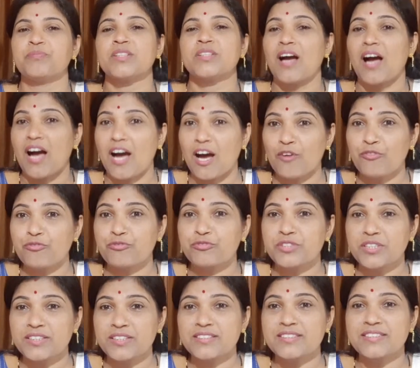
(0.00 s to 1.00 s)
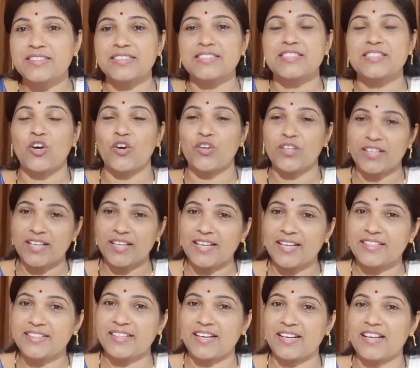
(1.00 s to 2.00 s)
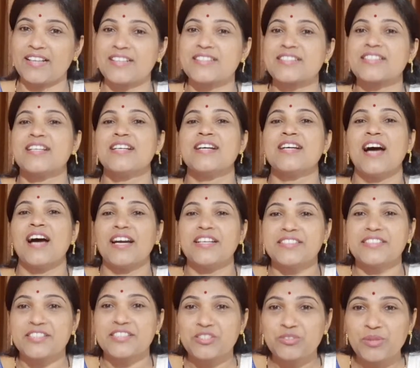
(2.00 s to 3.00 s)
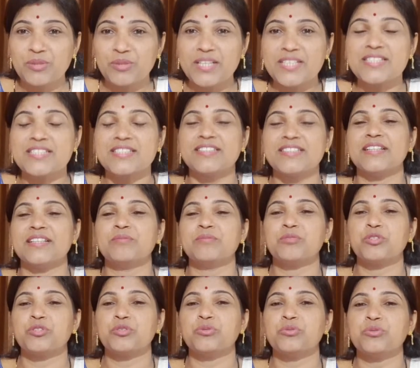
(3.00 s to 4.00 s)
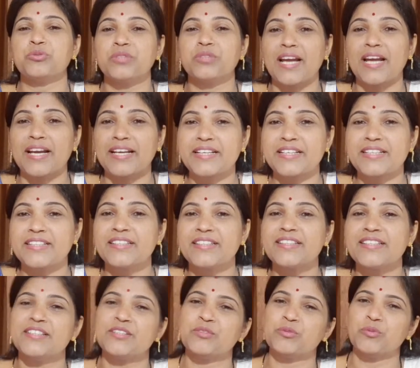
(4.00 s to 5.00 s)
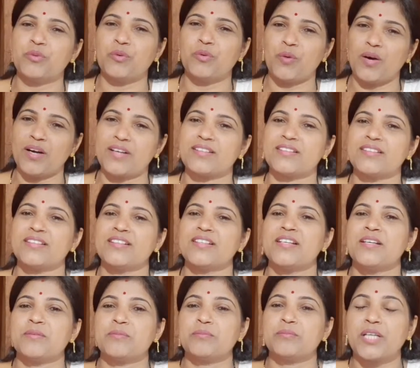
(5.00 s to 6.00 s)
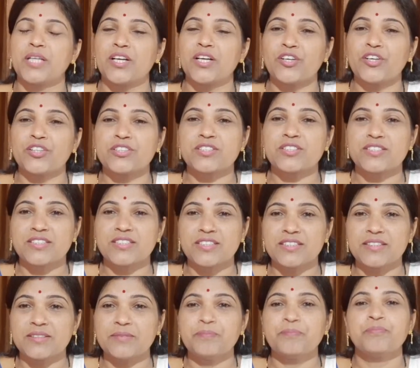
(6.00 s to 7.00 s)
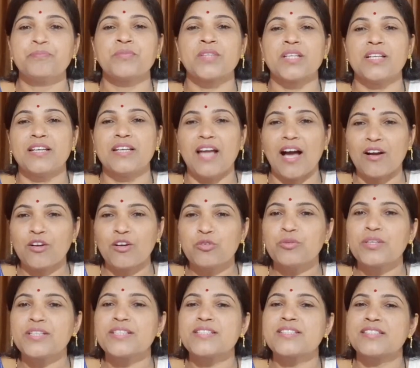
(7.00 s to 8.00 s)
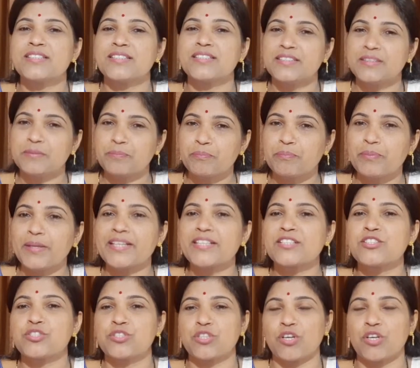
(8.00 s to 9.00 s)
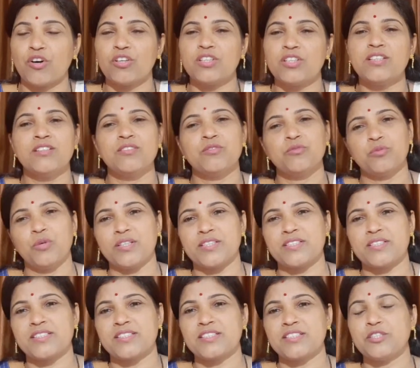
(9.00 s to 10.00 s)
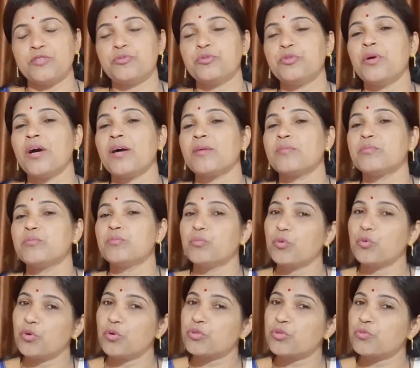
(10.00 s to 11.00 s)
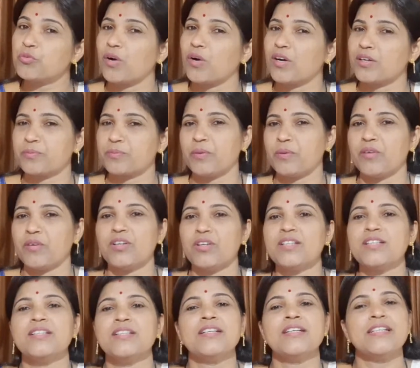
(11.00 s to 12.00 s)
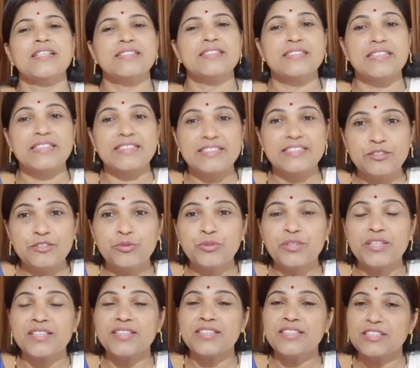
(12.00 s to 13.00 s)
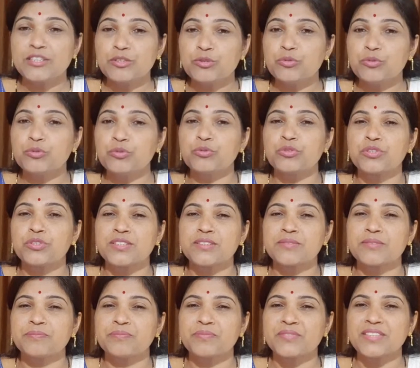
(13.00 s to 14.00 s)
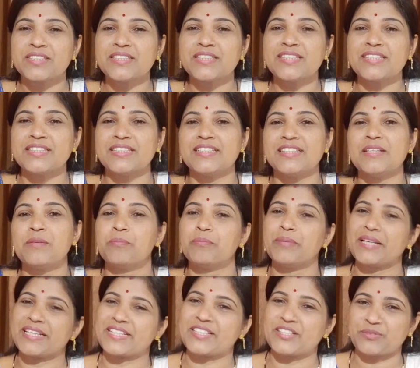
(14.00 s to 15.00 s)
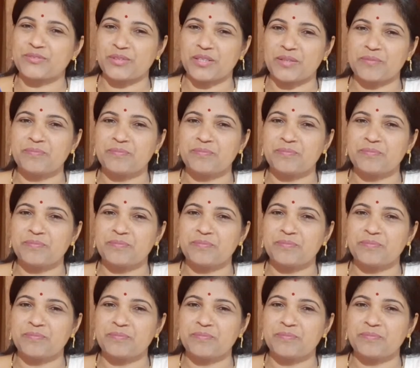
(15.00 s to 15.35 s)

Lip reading: after this online class, I request them to write the new word, because the language depends on words. If you have more word power, then you can use it in a better way.